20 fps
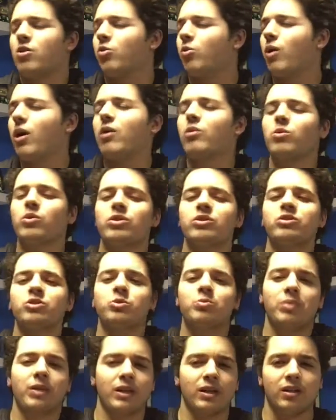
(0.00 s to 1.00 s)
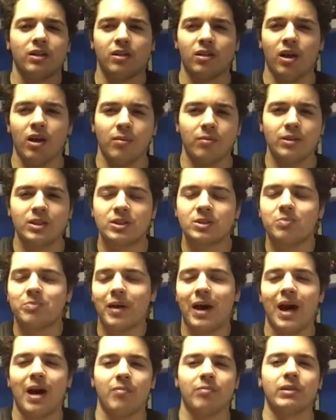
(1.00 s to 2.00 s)
Why wouldn't you pick it up? It's
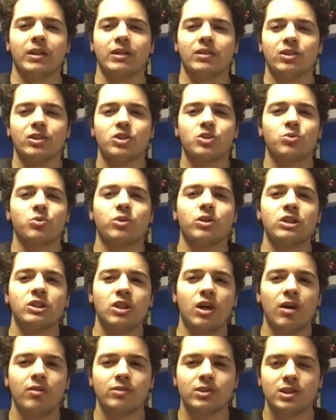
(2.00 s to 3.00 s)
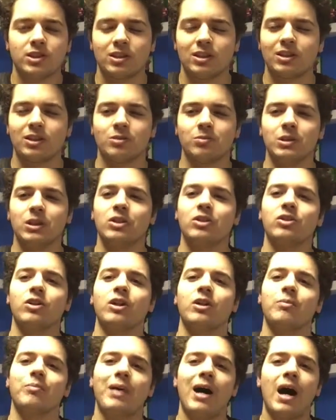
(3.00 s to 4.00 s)
Batman. The story's obviously going to be
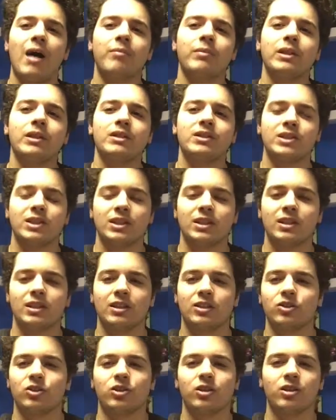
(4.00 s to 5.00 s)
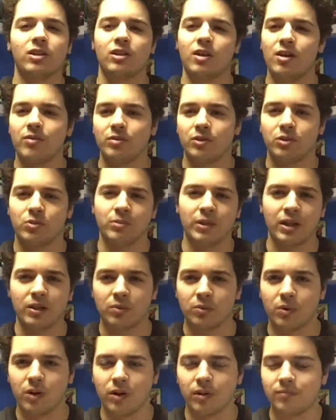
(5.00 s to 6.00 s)
good. Batman's in it. You're going to love it no matter
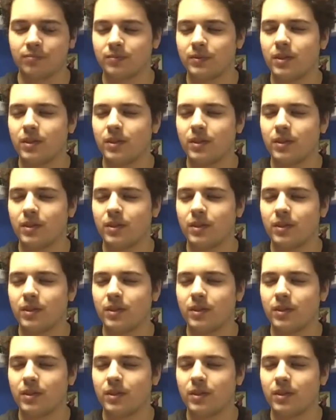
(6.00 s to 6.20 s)
what.